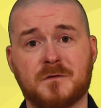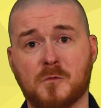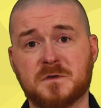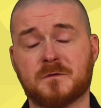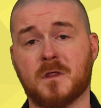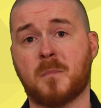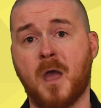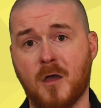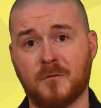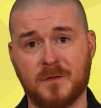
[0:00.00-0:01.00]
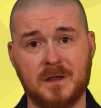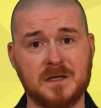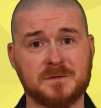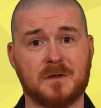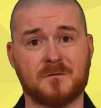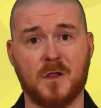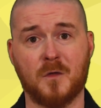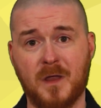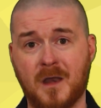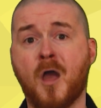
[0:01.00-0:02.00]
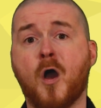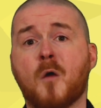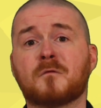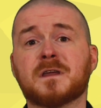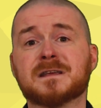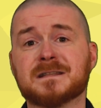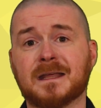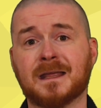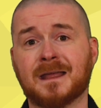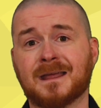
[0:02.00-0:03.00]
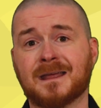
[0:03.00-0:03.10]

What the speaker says: films for the better for the years following. Obviously,